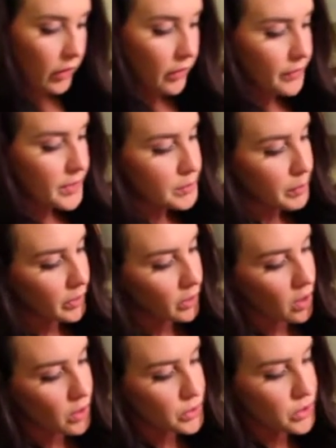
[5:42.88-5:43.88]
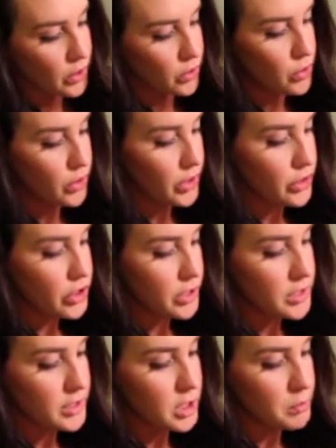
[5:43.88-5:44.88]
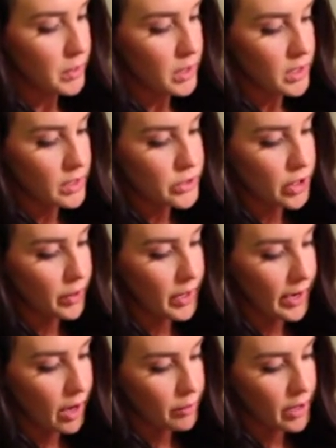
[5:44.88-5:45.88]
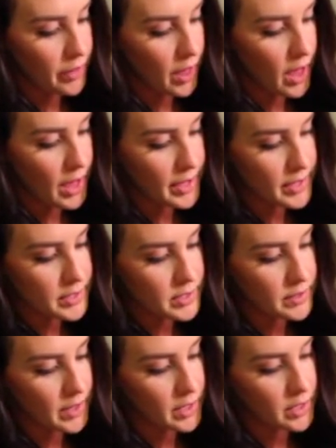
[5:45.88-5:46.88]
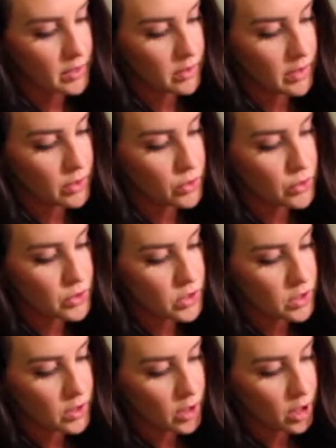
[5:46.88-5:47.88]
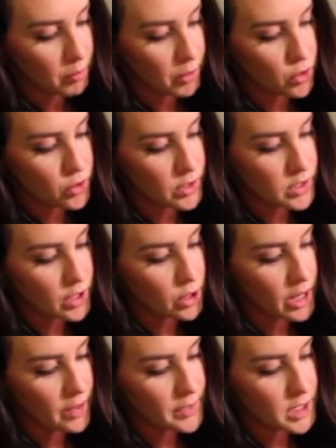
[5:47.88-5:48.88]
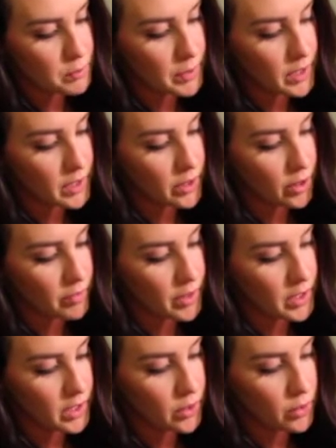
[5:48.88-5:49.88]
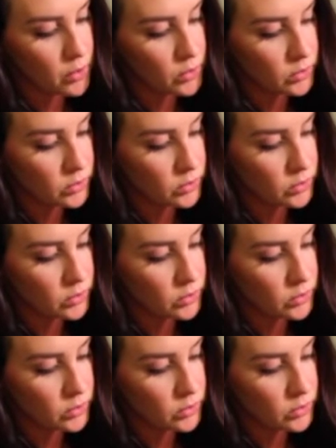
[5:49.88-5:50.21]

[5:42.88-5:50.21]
And this pen also, you can adjust the speed. So right now we're at the highest that it needles, but you can slow down the speed of the needle.